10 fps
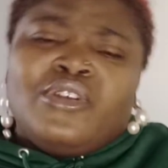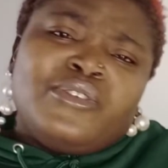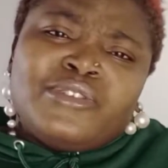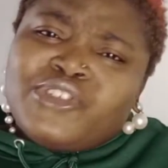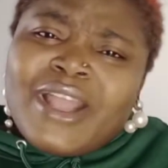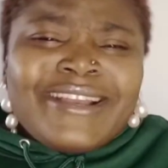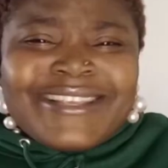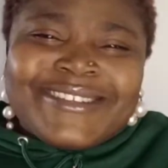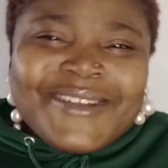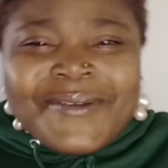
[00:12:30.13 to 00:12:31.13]
You join
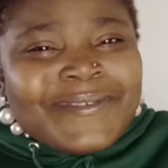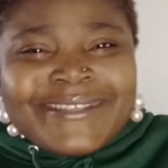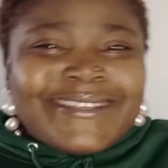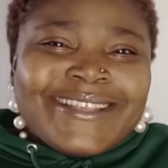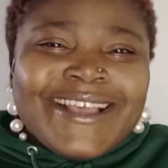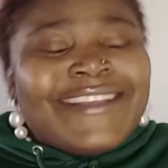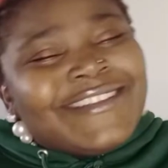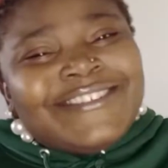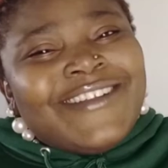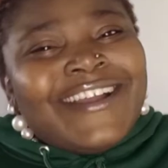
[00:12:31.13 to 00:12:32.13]
these groups,
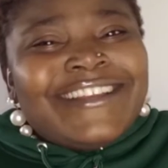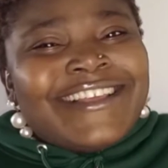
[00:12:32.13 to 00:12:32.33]
you join